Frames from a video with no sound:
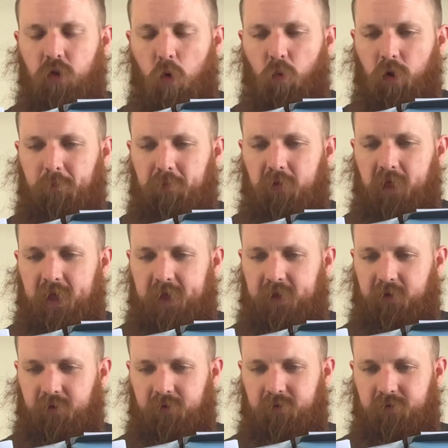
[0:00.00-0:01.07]
were
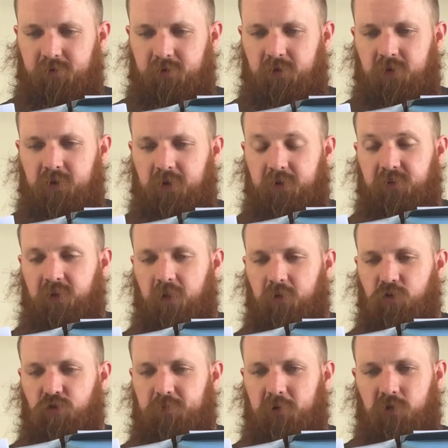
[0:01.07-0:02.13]
plain,
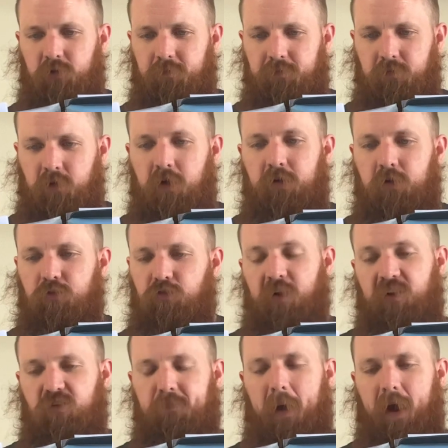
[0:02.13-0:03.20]
intelligible,
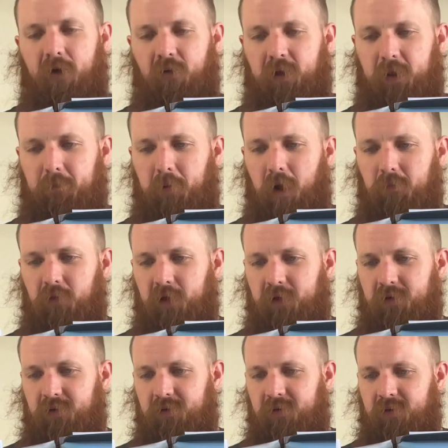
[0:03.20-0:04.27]
transpiring in public,
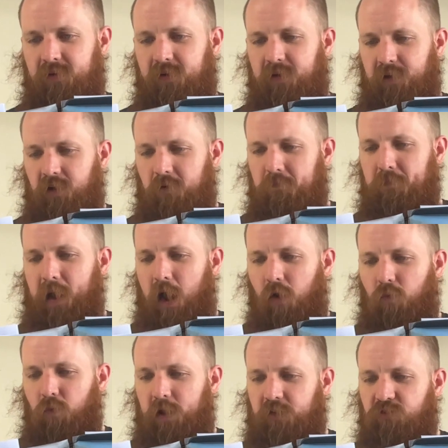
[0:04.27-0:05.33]
and
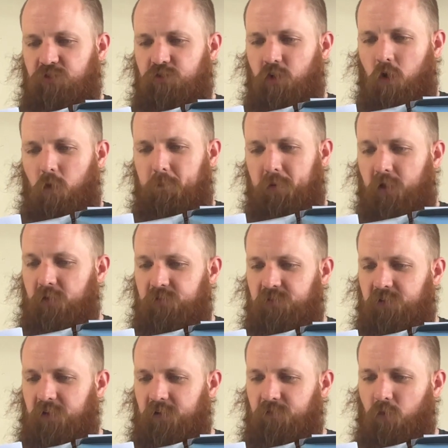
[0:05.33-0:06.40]
about which no
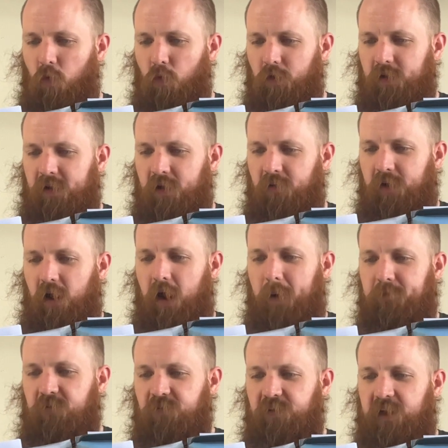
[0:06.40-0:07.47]
person of ordinary
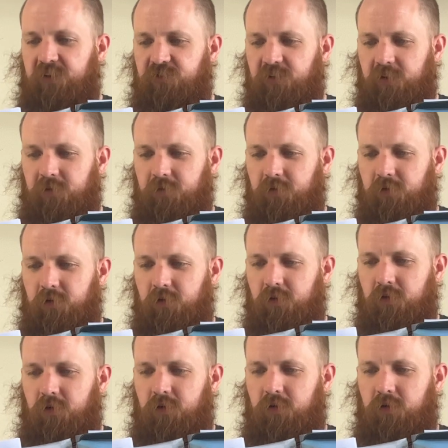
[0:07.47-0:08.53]
observation
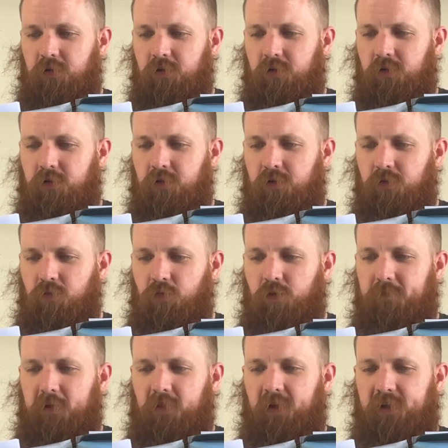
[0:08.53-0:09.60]
would
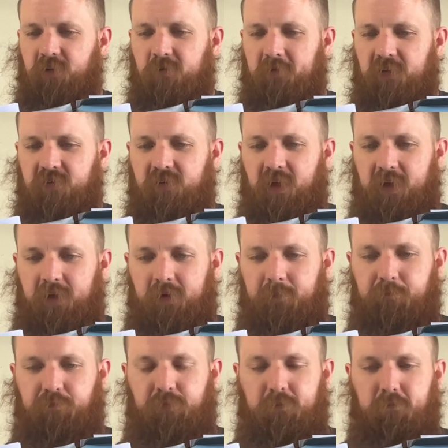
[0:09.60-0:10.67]
be like to mistake.
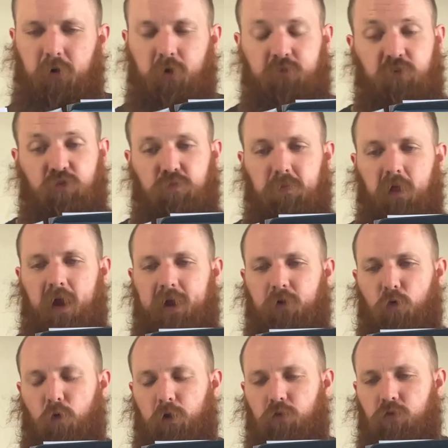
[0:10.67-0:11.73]
Persons blind
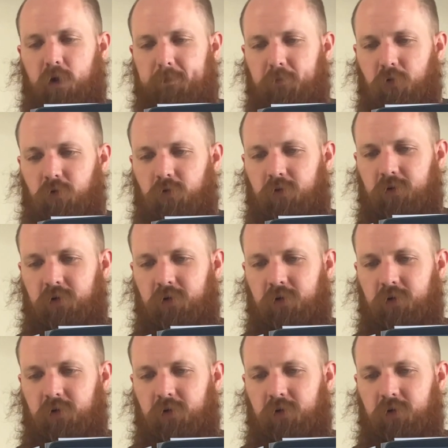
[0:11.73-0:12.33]
or crippled